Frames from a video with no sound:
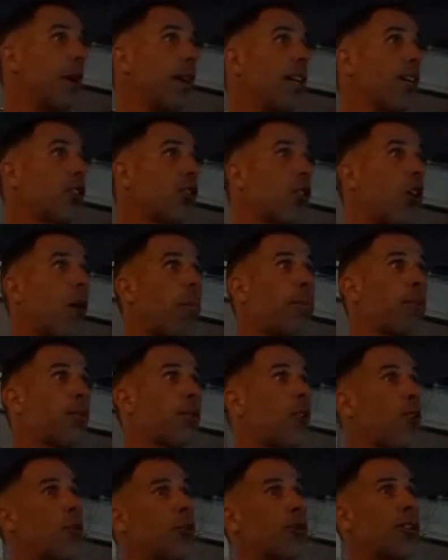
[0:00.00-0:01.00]
really sharp
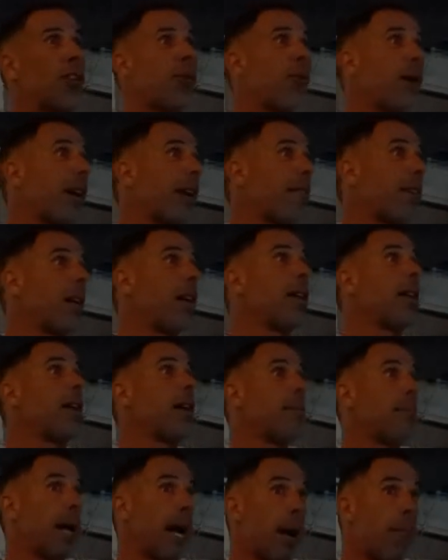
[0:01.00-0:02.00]
stones and whatever,
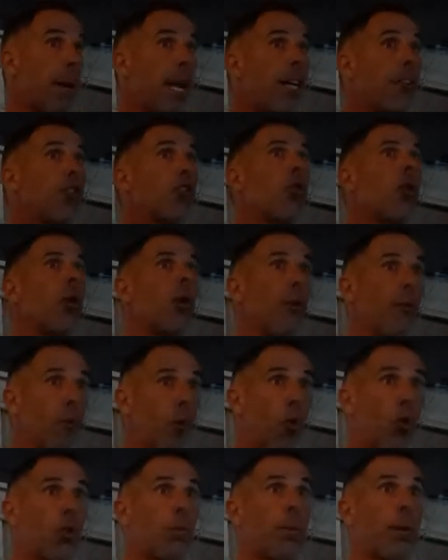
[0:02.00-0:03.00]
but I made sure,
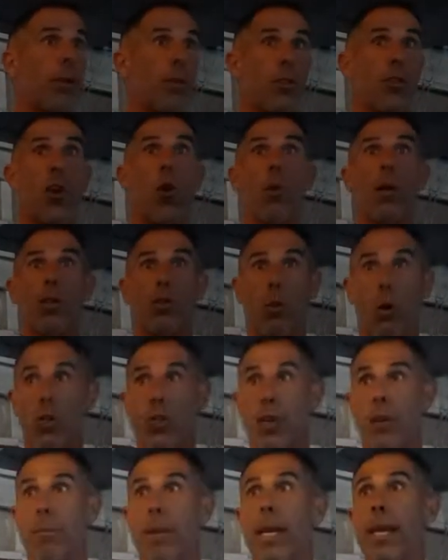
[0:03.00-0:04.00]
of course, because no one's
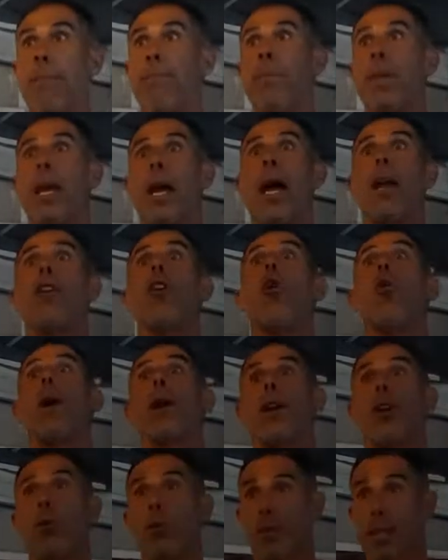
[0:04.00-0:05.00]
watching me and no
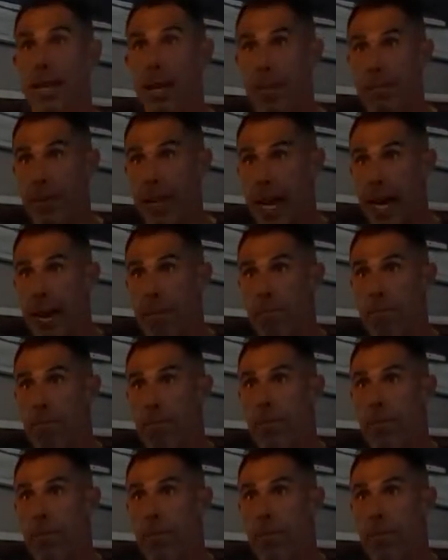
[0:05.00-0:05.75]
one knows that I'm there.